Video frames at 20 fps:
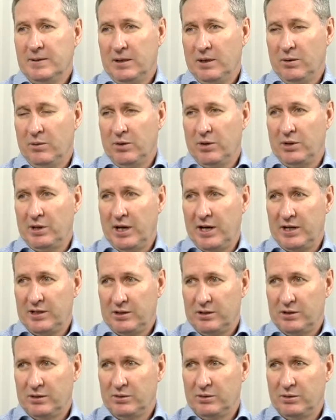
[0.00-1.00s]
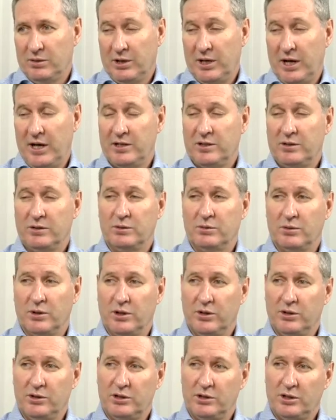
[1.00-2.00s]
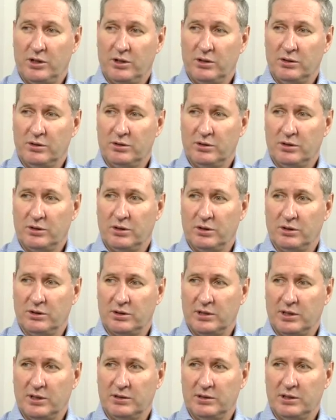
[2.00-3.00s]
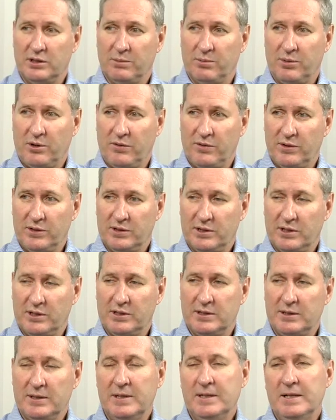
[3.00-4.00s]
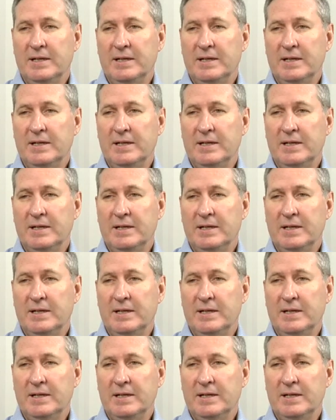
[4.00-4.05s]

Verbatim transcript: There were national national roadshows to consult in the provinces,